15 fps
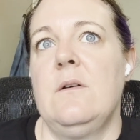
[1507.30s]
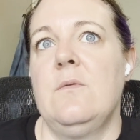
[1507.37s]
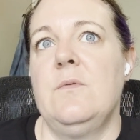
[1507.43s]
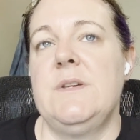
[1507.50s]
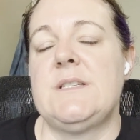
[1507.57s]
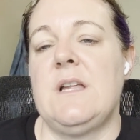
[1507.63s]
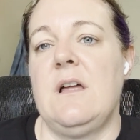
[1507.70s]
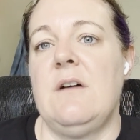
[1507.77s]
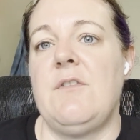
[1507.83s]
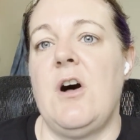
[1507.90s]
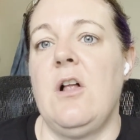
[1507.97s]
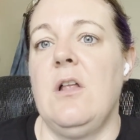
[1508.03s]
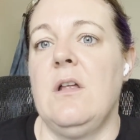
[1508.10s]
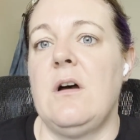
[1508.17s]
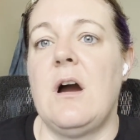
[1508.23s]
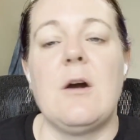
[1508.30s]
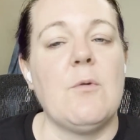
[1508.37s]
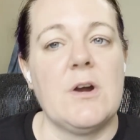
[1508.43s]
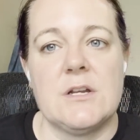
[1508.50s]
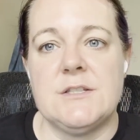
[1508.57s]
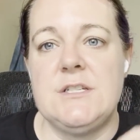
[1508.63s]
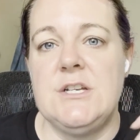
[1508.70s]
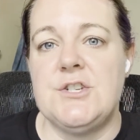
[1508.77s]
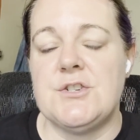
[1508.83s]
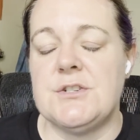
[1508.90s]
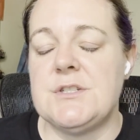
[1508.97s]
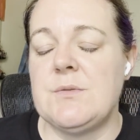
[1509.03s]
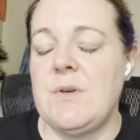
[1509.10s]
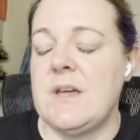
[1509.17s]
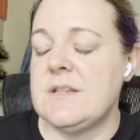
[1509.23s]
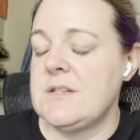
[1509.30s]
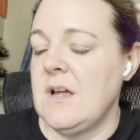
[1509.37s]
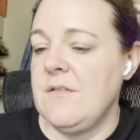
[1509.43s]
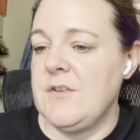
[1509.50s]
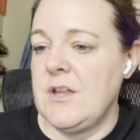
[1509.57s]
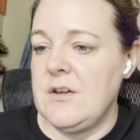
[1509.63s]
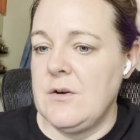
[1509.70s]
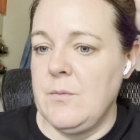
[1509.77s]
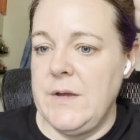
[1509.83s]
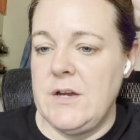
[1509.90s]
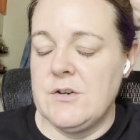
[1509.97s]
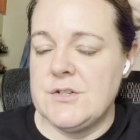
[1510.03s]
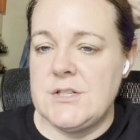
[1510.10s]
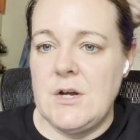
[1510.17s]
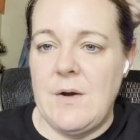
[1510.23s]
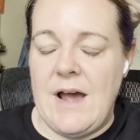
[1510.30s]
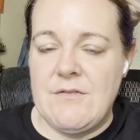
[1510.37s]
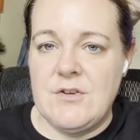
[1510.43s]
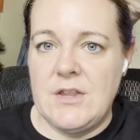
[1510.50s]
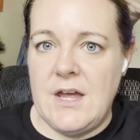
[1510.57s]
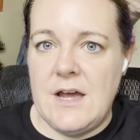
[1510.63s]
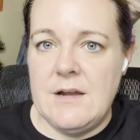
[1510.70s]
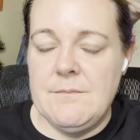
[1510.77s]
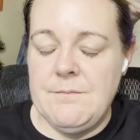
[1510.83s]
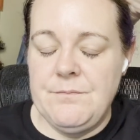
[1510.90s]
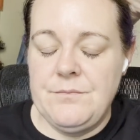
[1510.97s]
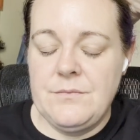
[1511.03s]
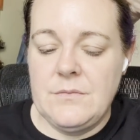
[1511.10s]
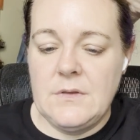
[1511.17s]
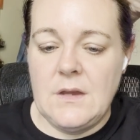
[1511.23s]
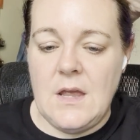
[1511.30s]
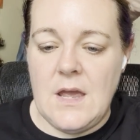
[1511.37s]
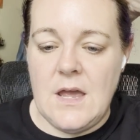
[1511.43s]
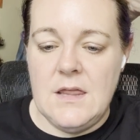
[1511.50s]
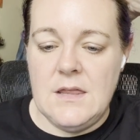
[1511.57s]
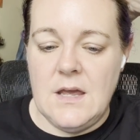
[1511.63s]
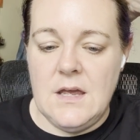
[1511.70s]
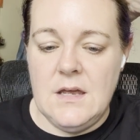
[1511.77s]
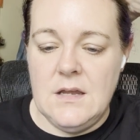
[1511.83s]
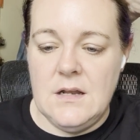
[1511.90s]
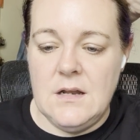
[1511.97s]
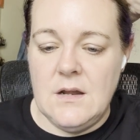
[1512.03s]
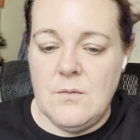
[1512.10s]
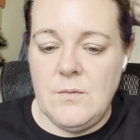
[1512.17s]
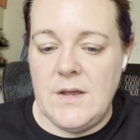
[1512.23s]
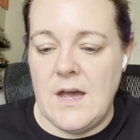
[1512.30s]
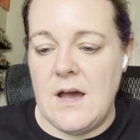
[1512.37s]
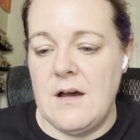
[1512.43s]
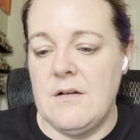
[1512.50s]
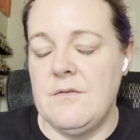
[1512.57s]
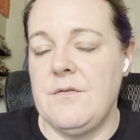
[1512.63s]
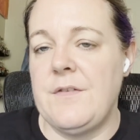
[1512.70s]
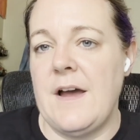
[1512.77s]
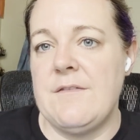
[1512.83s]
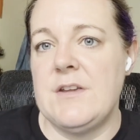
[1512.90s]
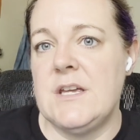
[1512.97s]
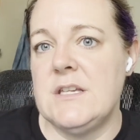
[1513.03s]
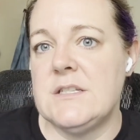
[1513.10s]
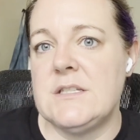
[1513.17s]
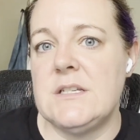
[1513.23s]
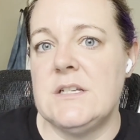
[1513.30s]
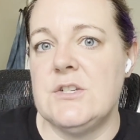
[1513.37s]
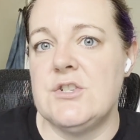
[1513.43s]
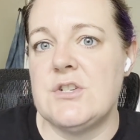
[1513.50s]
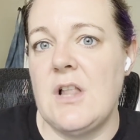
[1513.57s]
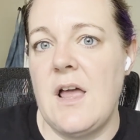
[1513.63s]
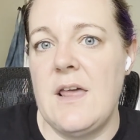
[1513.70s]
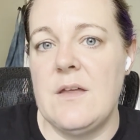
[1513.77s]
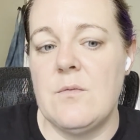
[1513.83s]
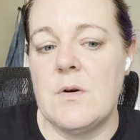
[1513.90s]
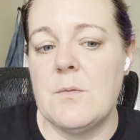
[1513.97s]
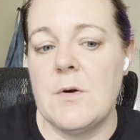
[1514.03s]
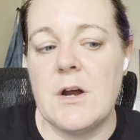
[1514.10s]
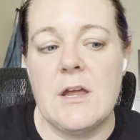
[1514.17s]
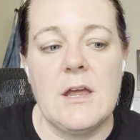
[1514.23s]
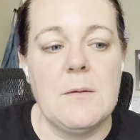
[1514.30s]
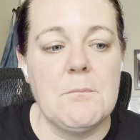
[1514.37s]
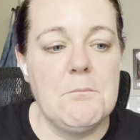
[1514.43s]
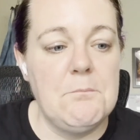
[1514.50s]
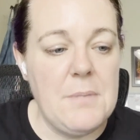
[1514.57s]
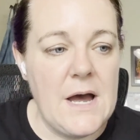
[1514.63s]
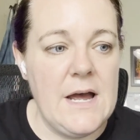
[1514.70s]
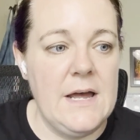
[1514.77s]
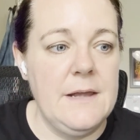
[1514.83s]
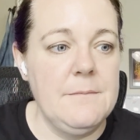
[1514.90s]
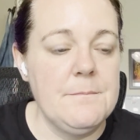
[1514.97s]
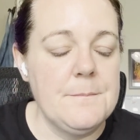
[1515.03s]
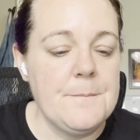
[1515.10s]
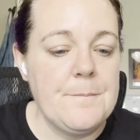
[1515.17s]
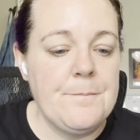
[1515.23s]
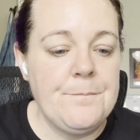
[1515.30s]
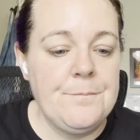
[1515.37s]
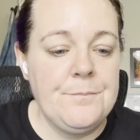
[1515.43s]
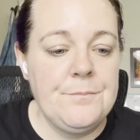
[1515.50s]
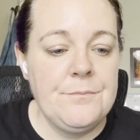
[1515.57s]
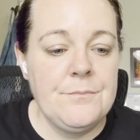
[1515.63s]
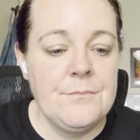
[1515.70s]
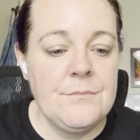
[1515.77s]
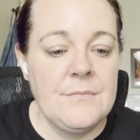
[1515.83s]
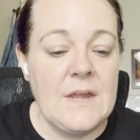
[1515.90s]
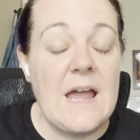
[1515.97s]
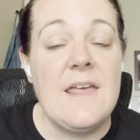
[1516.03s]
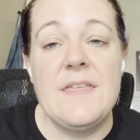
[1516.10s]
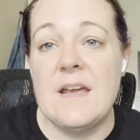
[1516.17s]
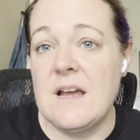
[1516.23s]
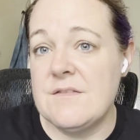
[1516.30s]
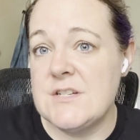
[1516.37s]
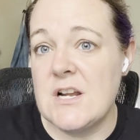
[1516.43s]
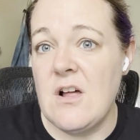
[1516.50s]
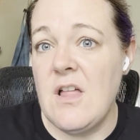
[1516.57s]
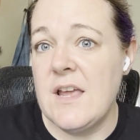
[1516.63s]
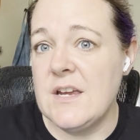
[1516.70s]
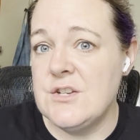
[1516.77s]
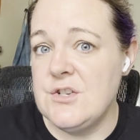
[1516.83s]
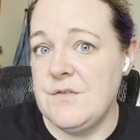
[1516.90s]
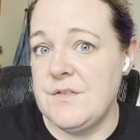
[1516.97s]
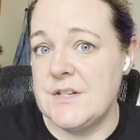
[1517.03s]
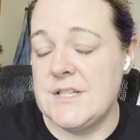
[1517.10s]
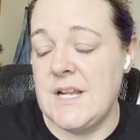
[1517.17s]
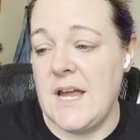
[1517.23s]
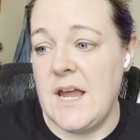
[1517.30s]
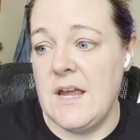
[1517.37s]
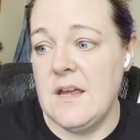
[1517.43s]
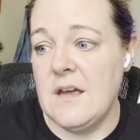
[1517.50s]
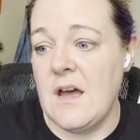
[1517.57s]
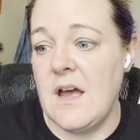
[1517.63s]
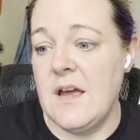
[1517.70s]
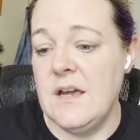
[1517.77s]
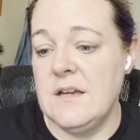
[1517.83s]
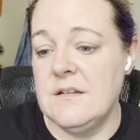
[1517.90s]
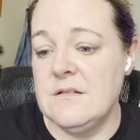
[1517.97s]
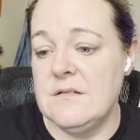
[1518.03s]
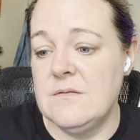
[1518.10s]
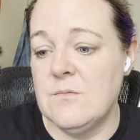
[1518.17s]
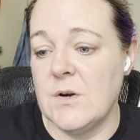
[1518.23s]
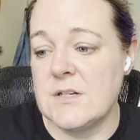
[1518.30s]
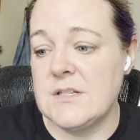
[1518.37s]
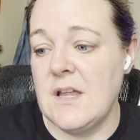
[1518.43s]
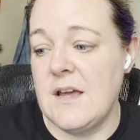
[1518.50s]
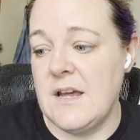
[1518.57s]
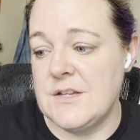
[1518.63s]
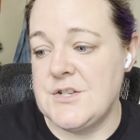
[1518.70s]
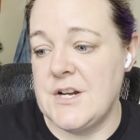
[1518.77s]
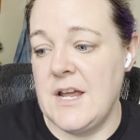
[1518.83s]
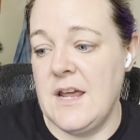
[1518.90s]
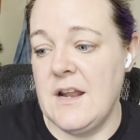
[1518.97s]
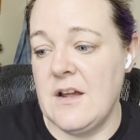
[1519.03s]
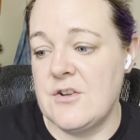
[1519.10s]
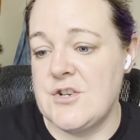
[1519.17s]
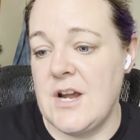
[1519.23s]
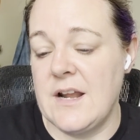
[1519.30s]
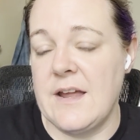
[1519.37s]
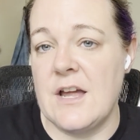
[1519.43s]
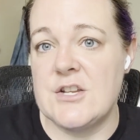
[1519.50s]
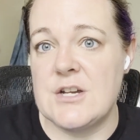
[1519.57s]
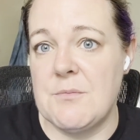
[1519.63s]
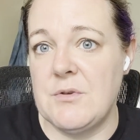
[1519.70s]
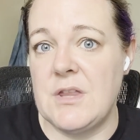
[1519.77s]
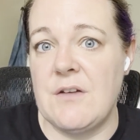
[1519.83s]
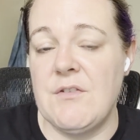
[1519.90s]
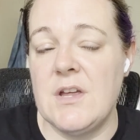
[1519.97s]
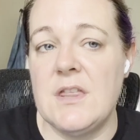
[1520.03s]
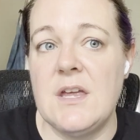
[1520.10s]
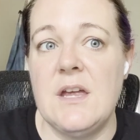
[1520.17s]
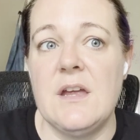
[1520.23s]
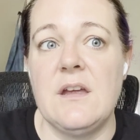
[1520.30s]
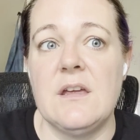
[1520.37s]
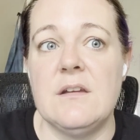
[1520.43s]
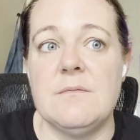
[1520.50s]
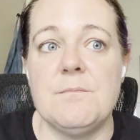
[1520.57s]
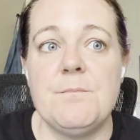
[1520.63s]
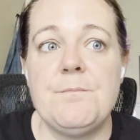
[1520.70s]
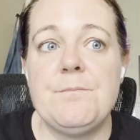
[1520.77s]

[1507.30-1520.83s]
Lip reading: we still have all our work as teachers, so we still have another week or so after that. And then we have 5 days in July that we're working. But I think I've done all I can do for today. I worked a lot yesterday to try to catch up with everything and